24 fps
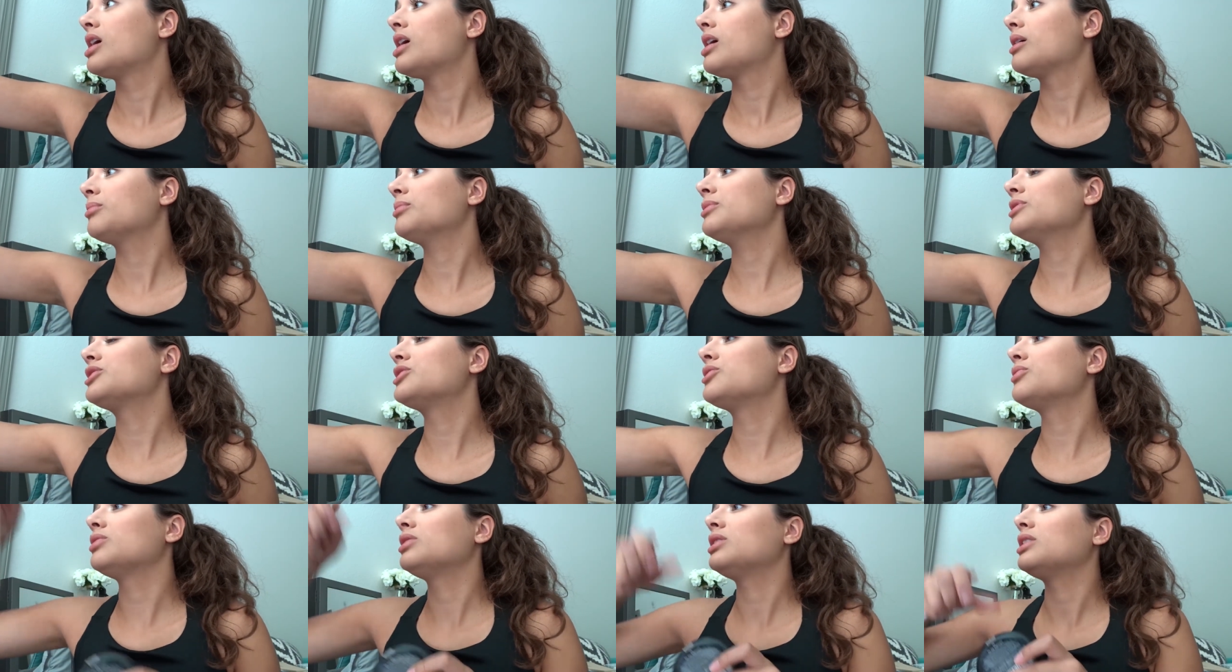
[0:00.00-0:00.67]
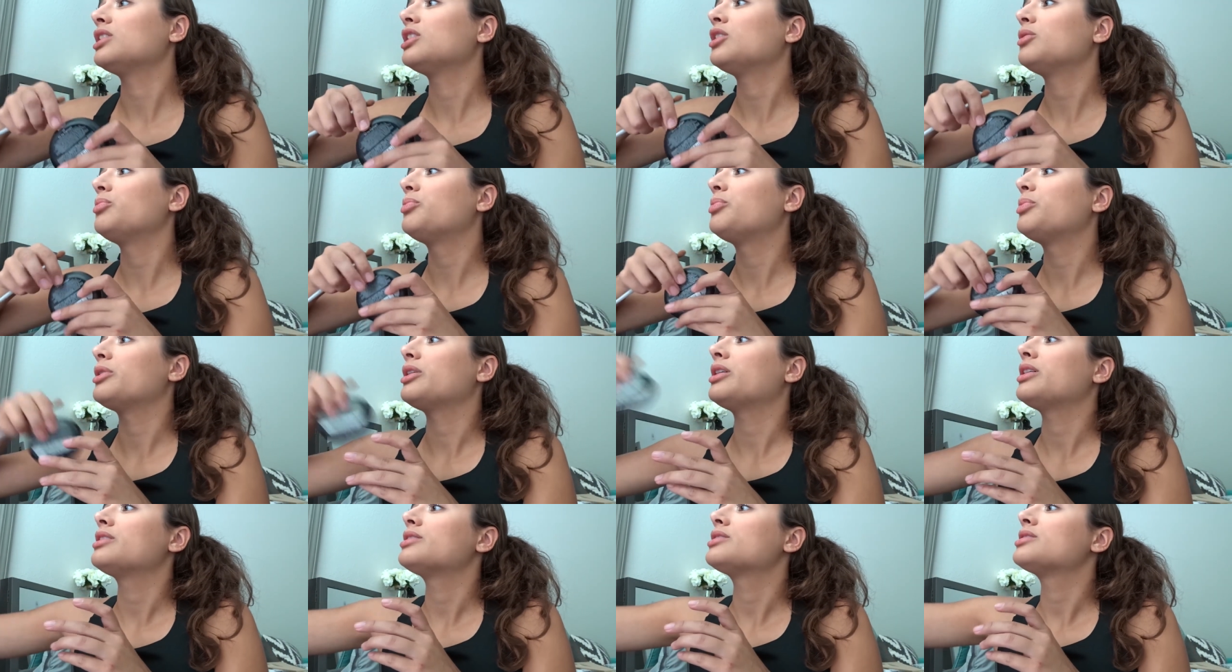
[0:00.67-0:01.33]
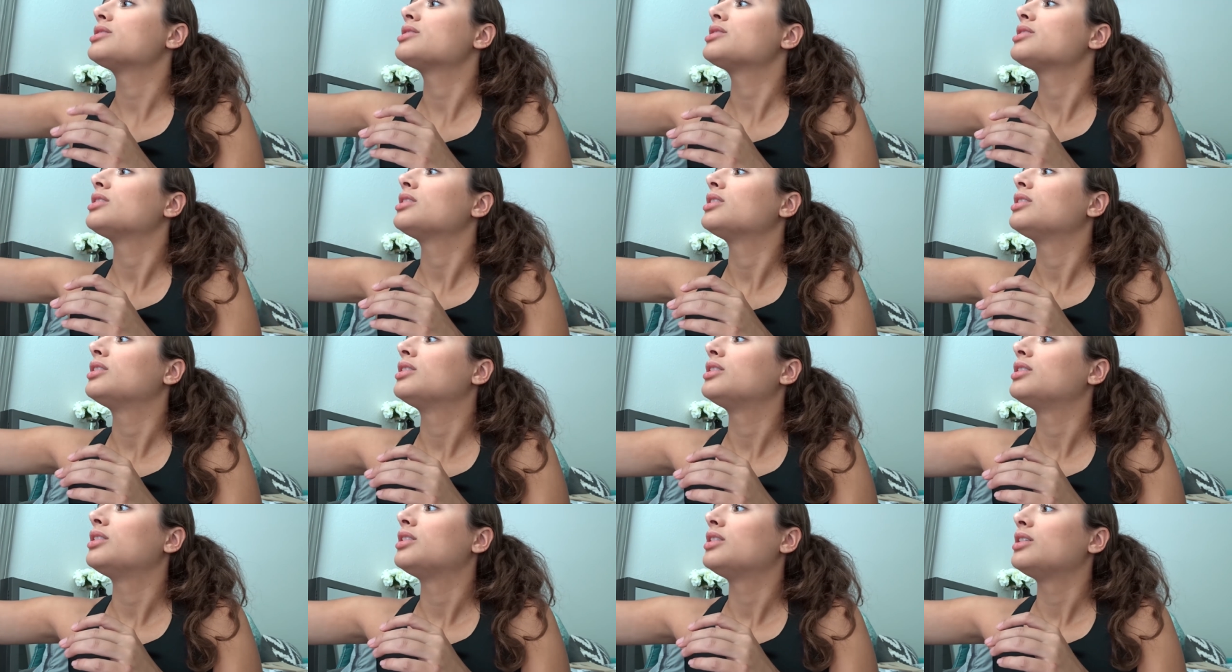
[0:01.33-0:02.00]
I'm gonna do a little bit
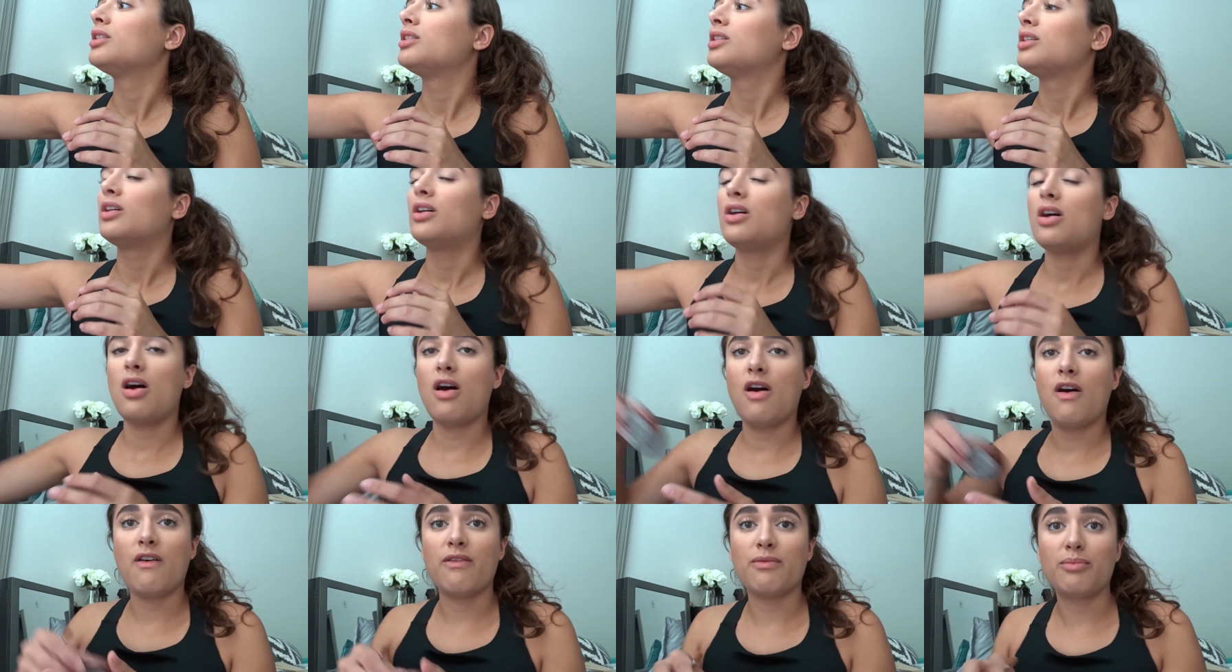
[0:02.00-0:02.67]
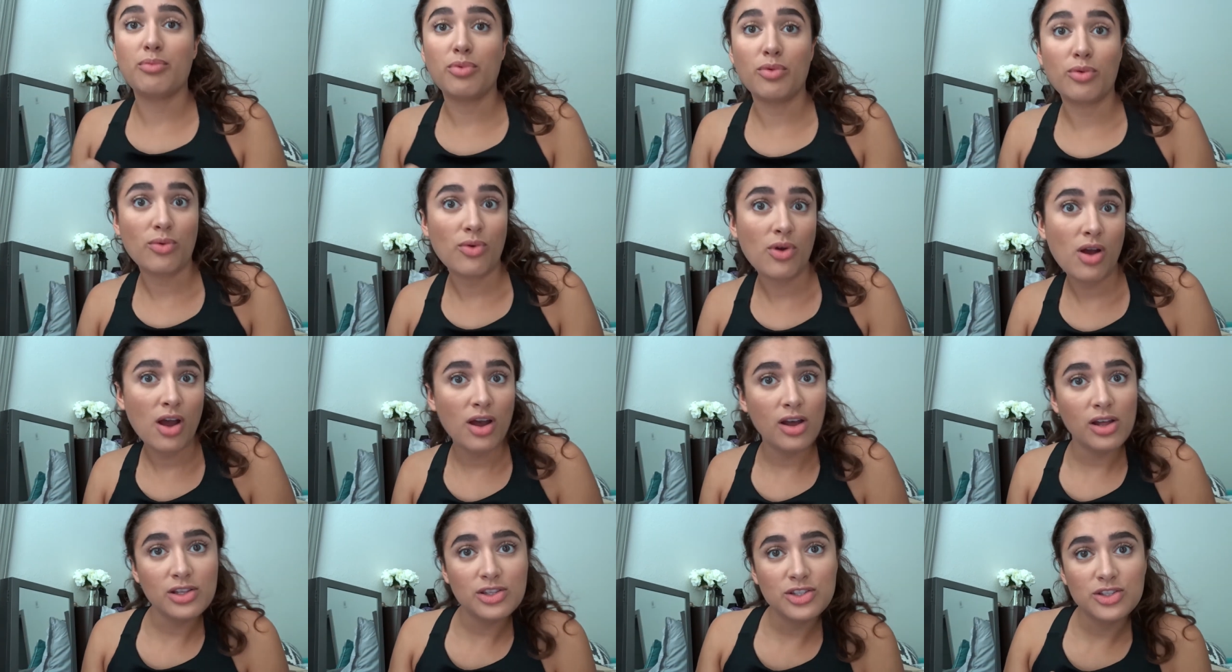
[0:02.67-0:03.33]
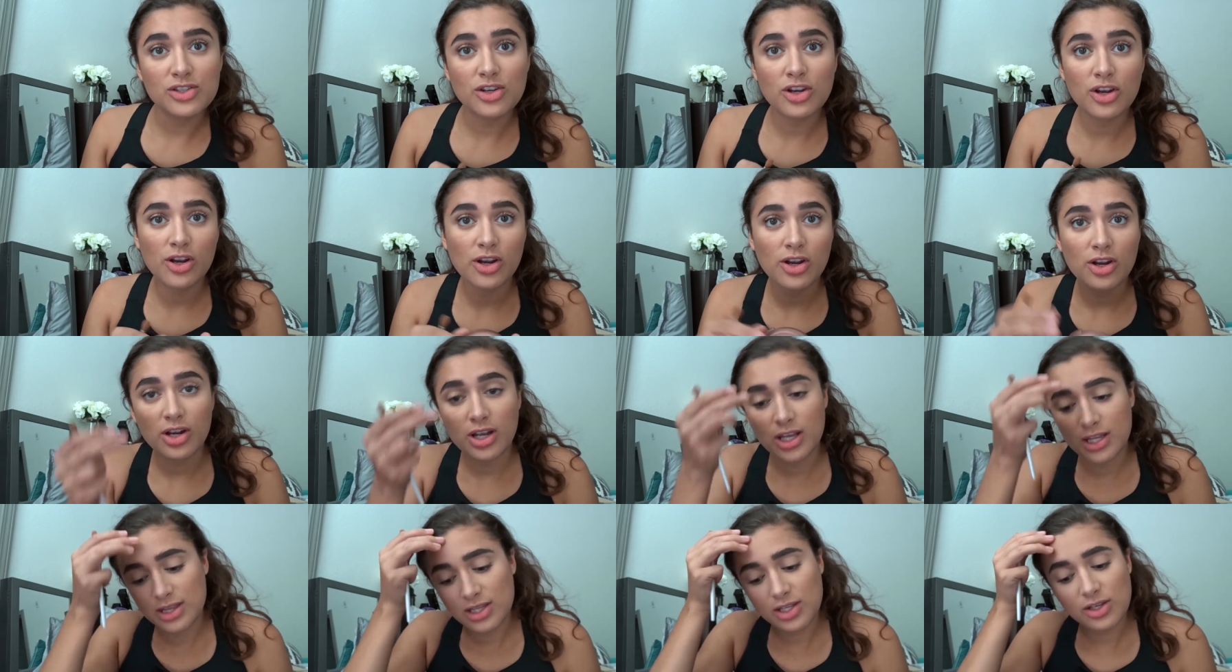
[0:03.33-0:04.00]
of
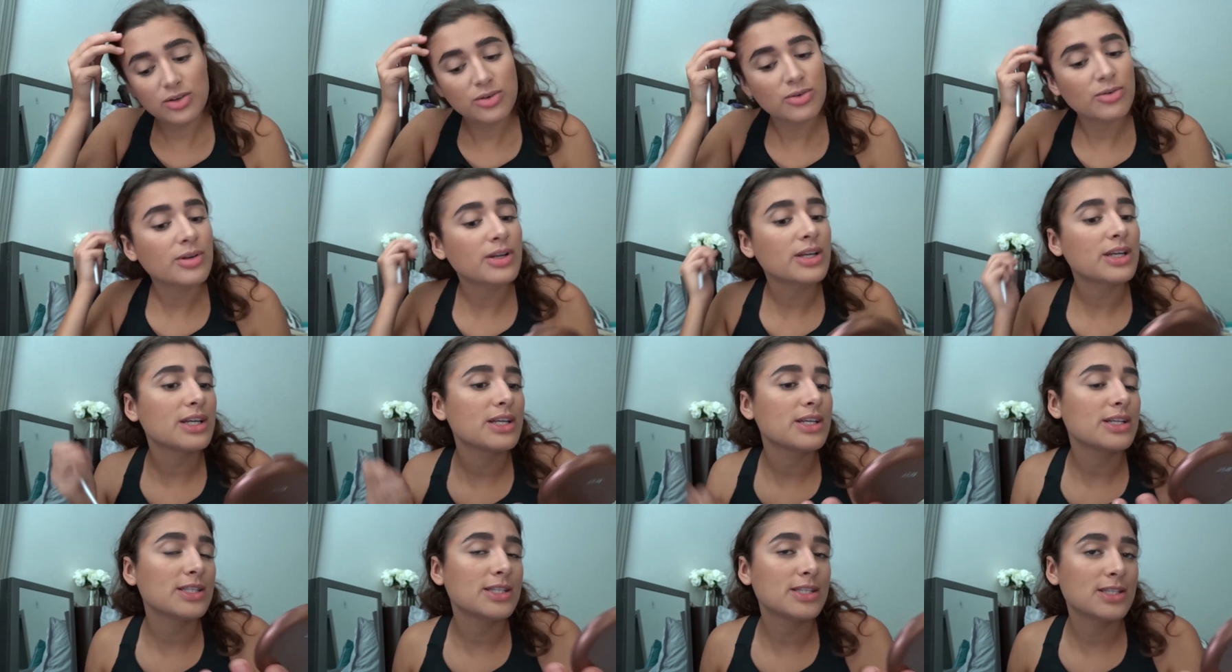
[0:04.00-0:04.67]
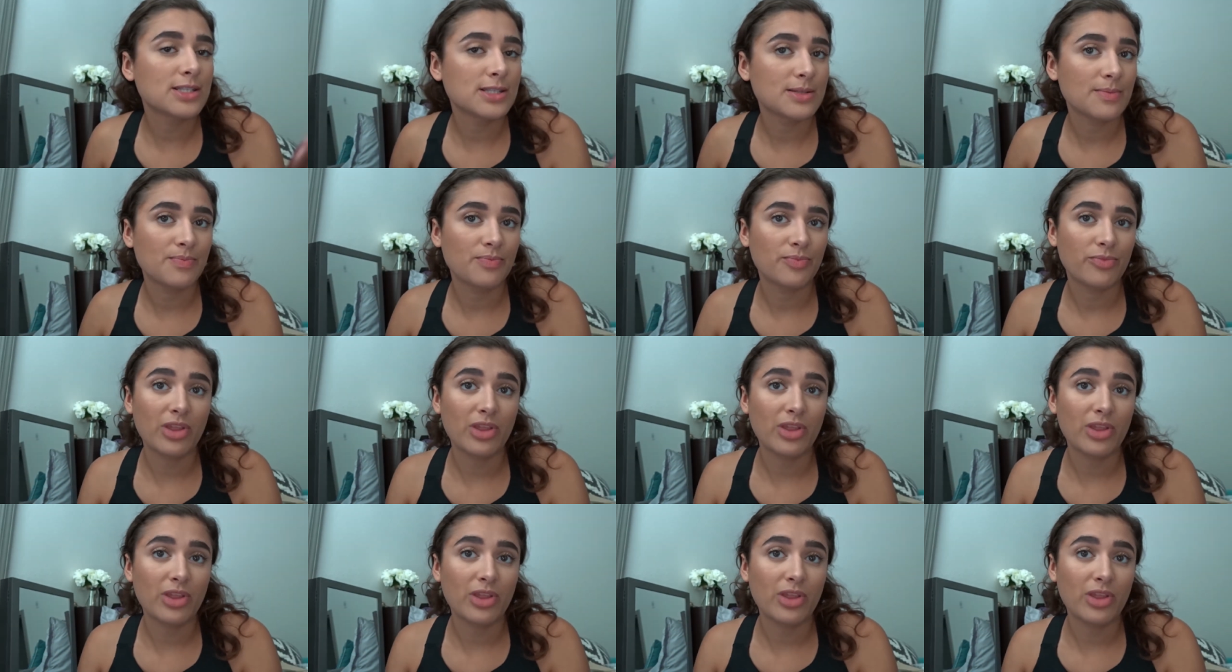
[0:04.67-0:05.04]
bronzer in the crease.